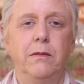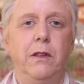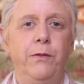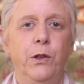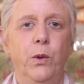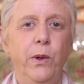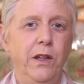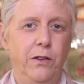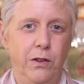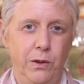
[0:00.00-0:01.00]
if you're
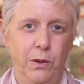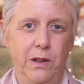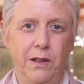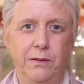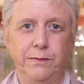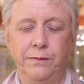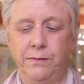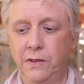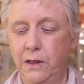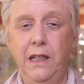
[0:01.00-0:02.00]
going to a
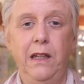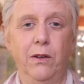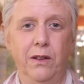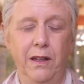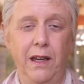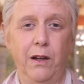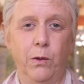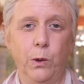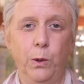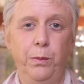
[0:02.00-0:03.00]
legal aid
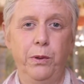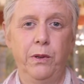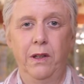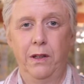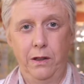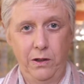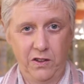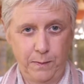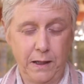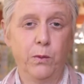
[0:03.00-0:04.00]
group, you'd
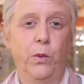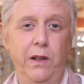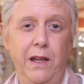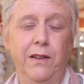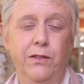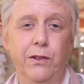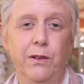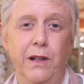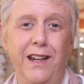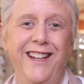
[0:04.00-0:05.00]
expect one answer,
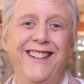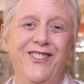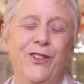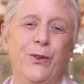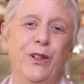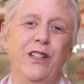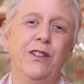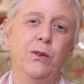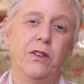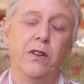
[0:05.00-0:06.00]
right? And if you're going
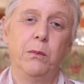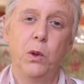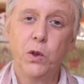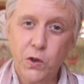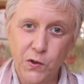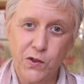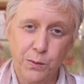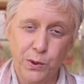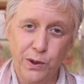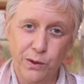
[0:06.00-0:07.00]
to an emotional
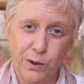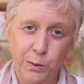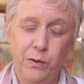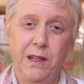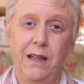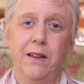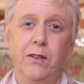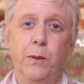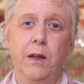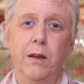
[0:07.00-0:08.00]
support group, you'd
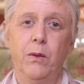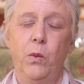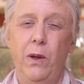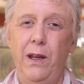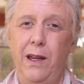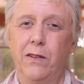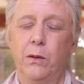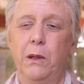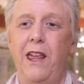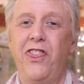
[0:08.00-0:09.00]
expect one answer.
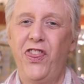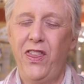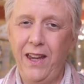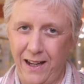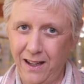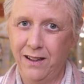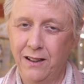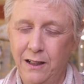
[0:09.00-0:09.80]
But I think